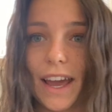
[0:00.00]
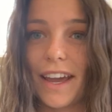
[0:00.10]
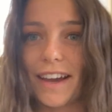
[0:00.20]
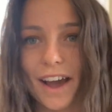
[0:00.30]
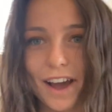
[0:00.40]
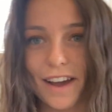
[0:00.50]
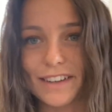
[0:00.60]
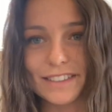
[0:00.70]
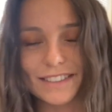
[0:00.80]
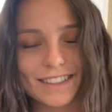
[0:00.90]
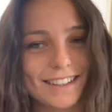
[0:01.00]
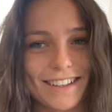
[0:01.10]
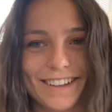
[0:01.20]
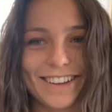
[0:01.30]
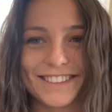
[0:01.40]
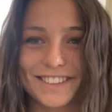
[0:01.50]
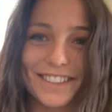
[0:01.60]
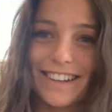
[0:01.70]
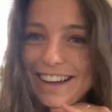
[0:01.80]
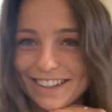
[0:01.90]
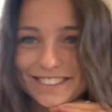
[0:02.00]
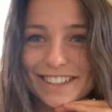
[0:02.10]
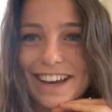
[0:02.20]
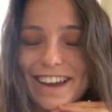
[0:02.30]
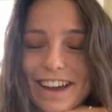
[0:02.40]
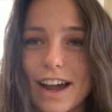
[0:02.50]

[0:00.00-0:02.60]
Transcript: Hey guys, it's the next day.